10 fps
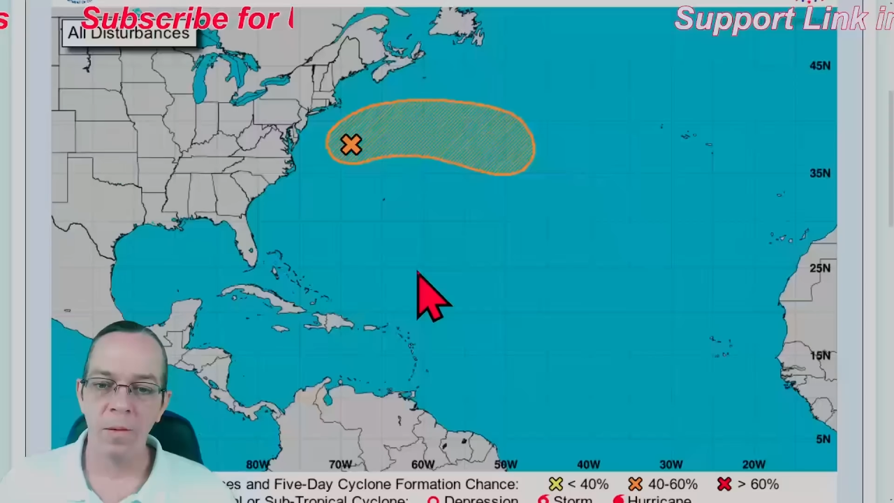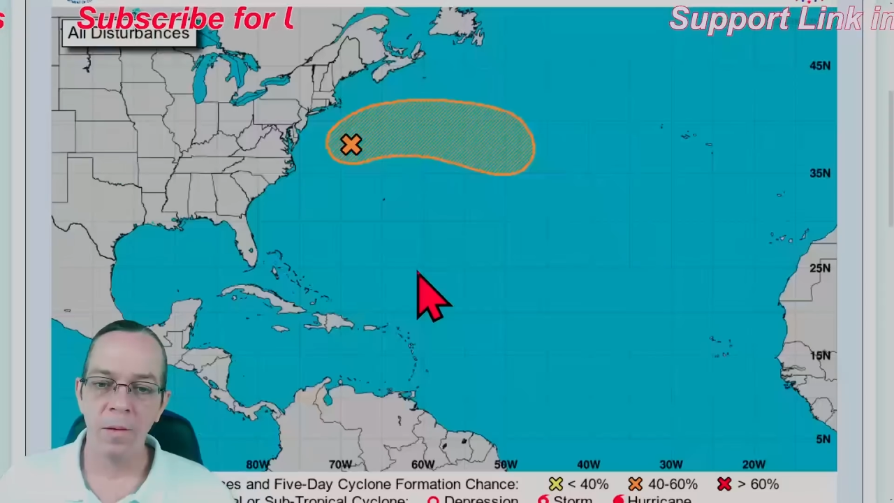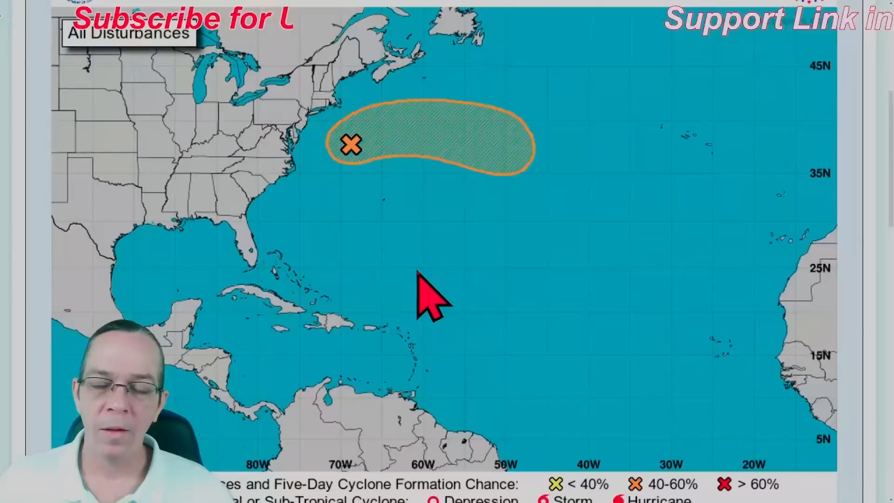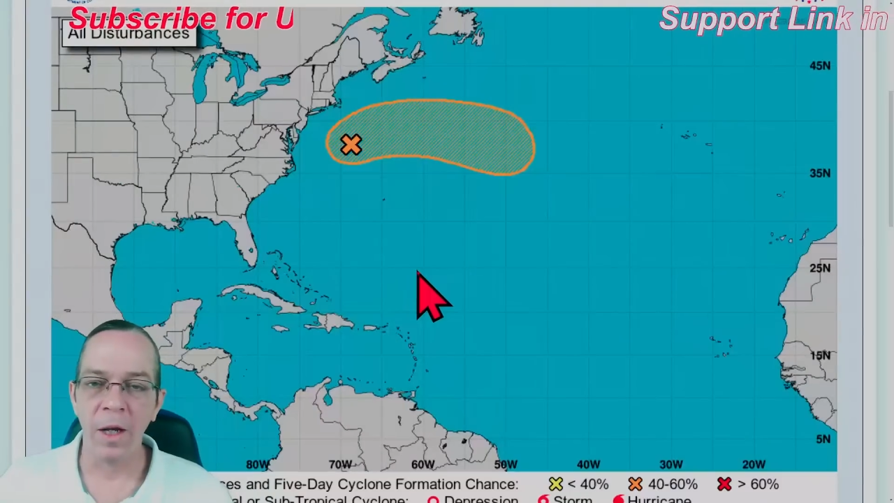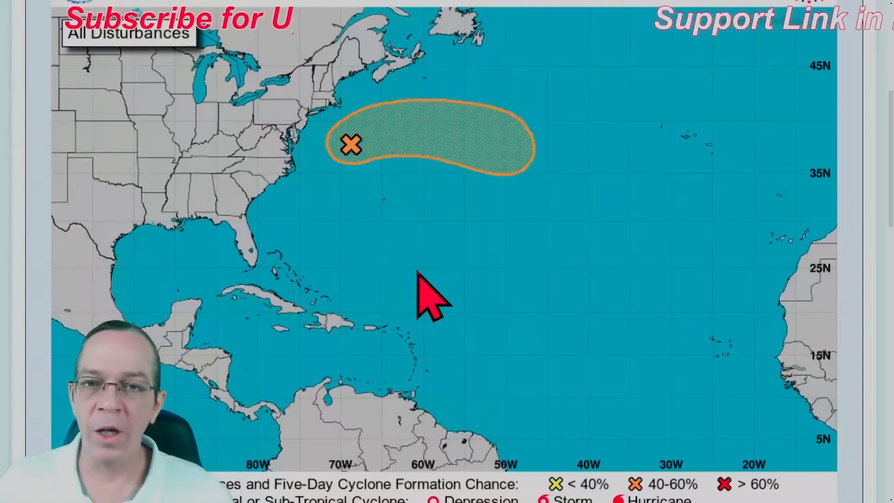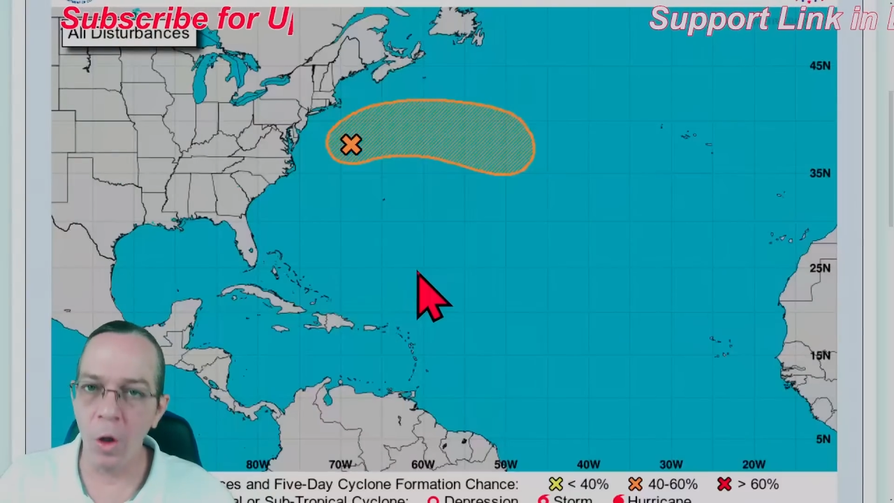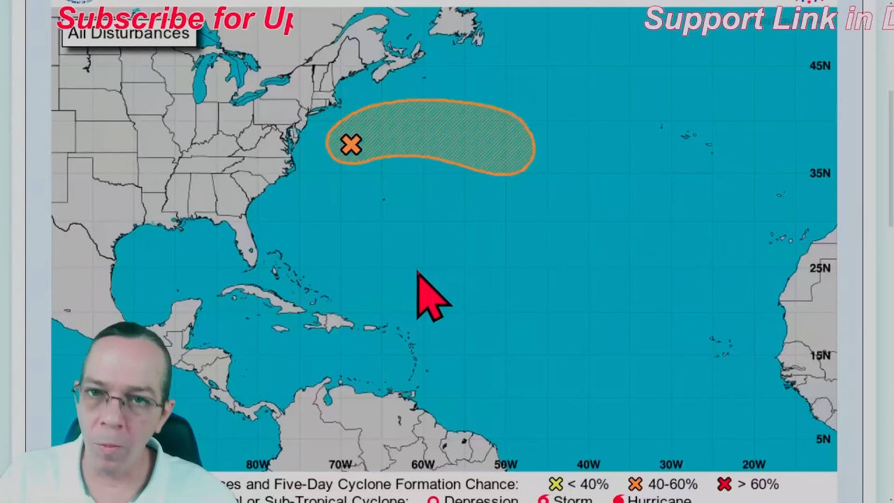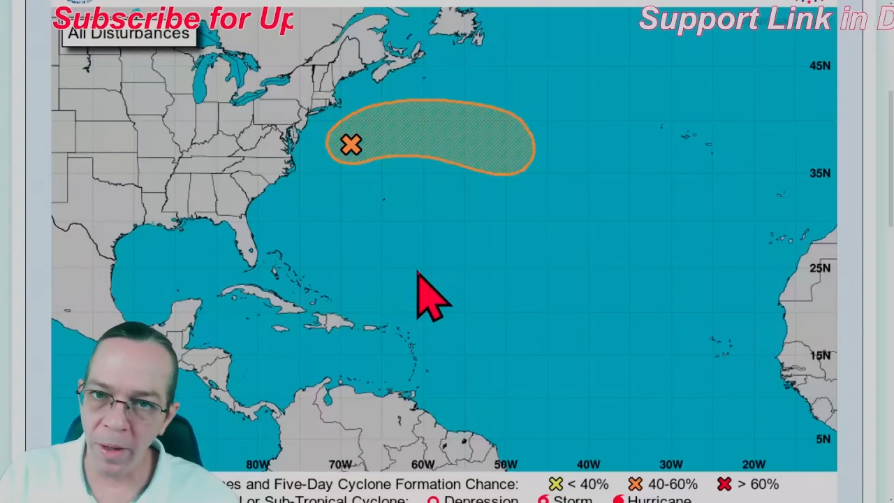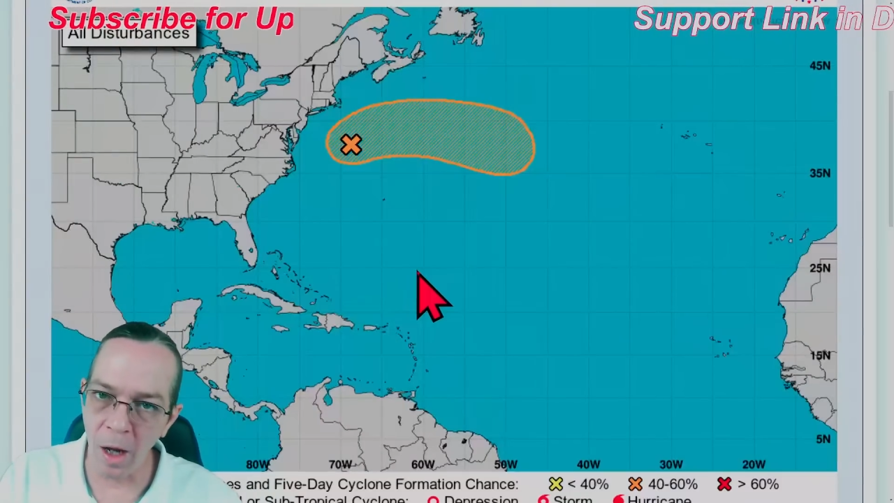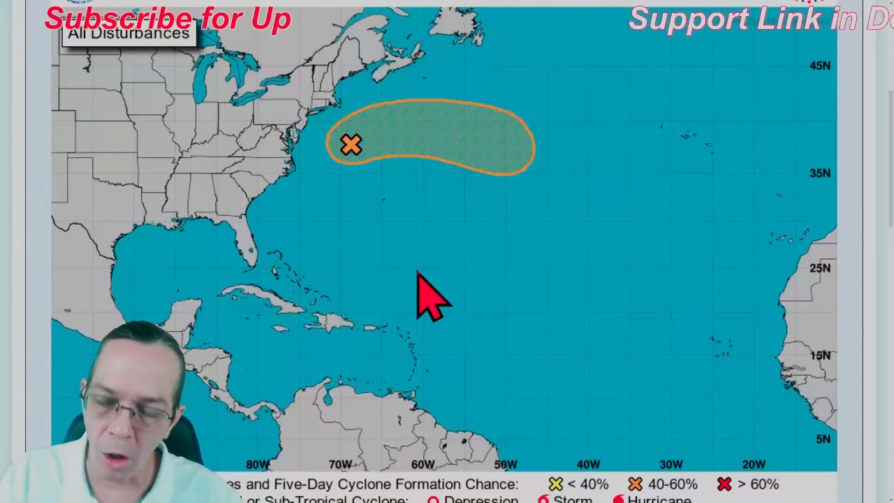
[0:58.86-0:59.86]
Uh, you know
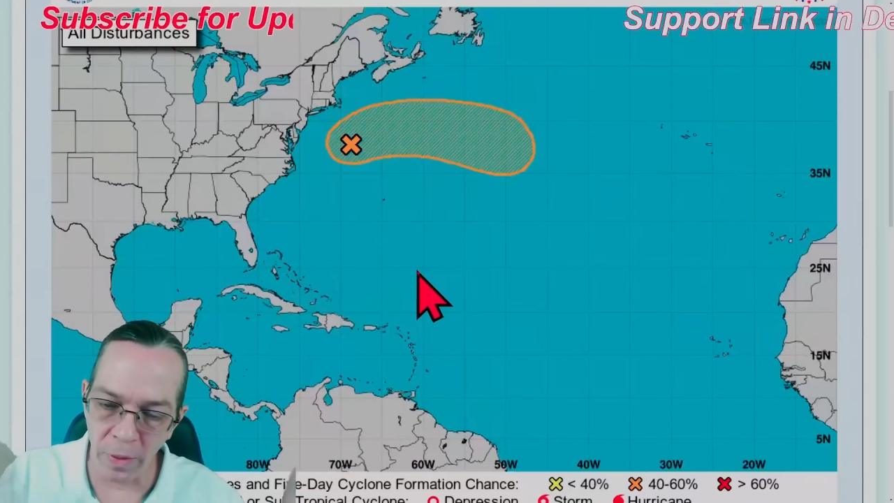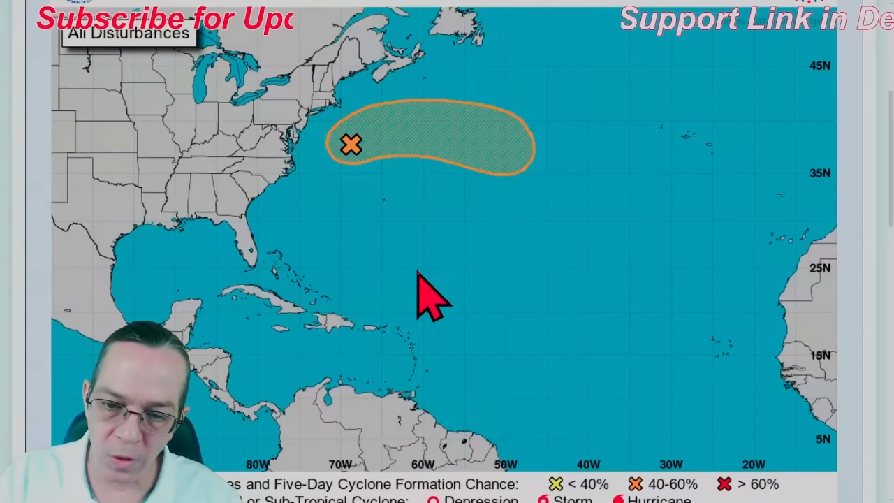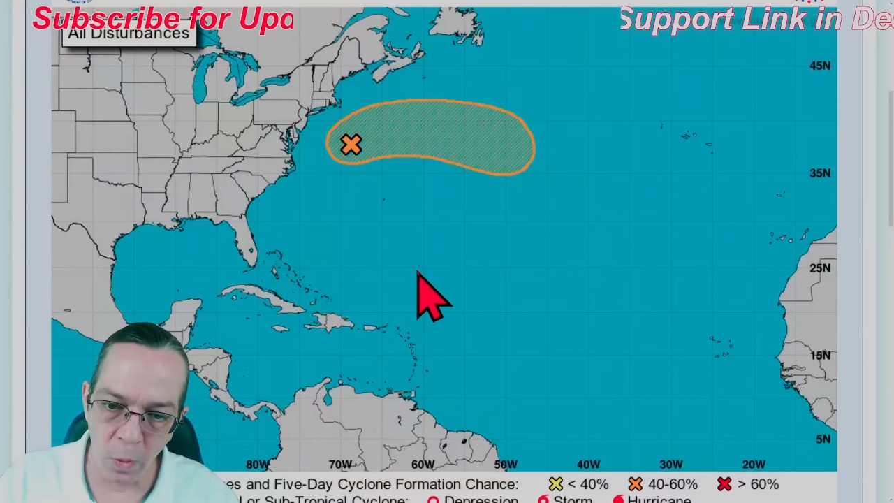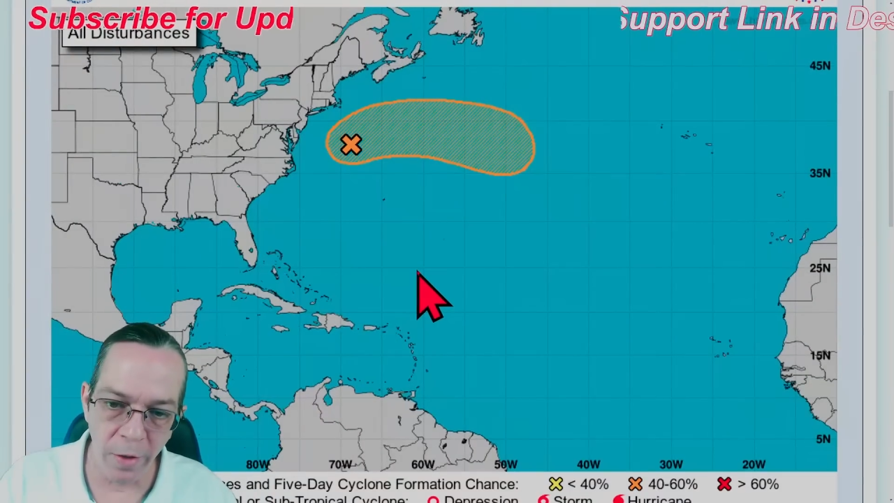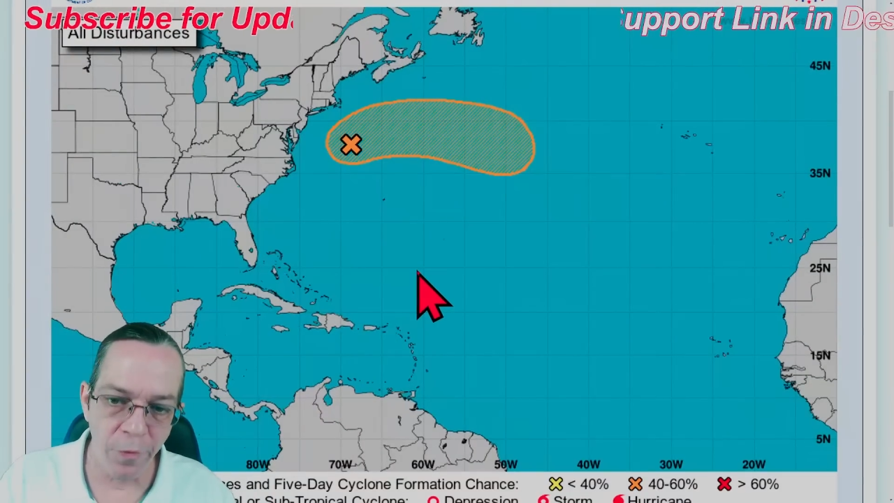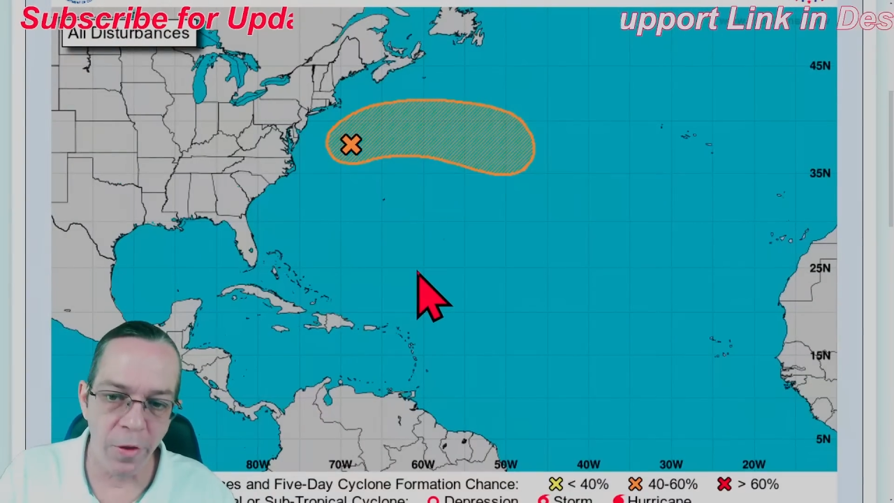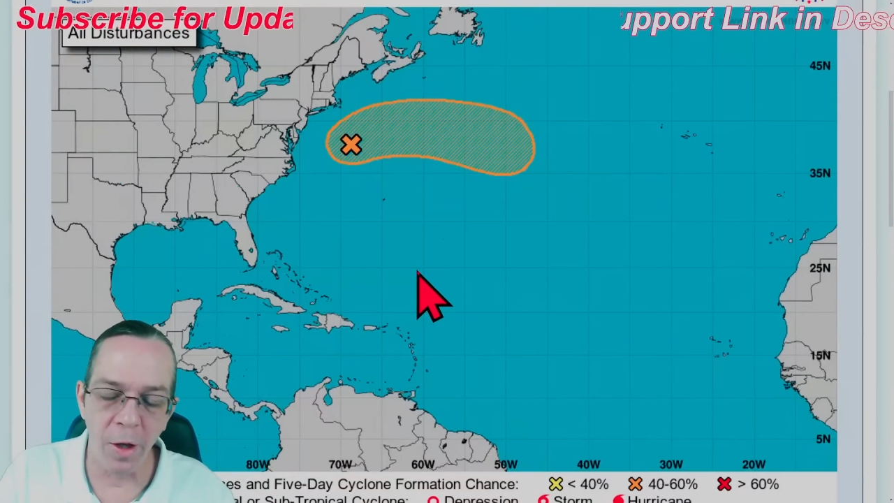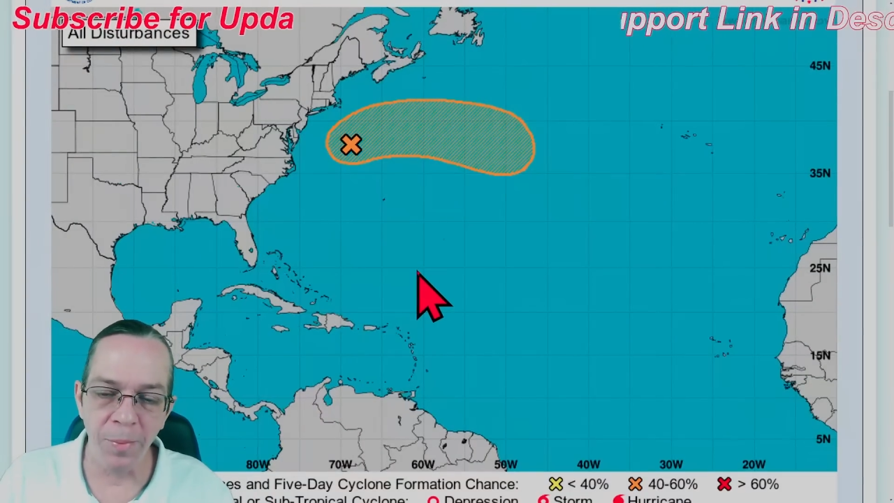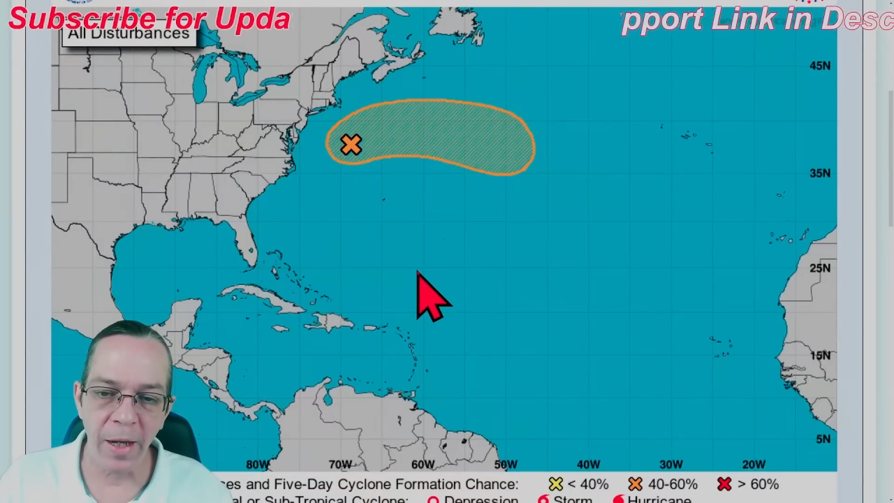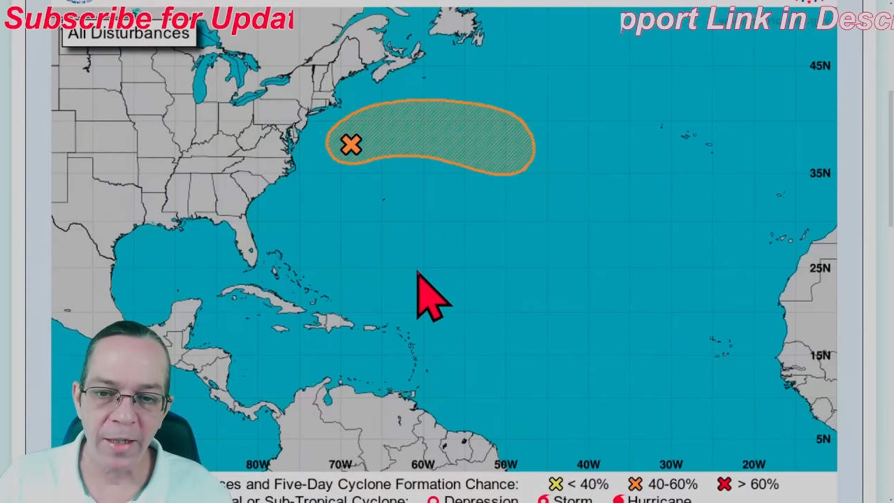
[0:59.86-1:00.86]
me, I always wait for the updates.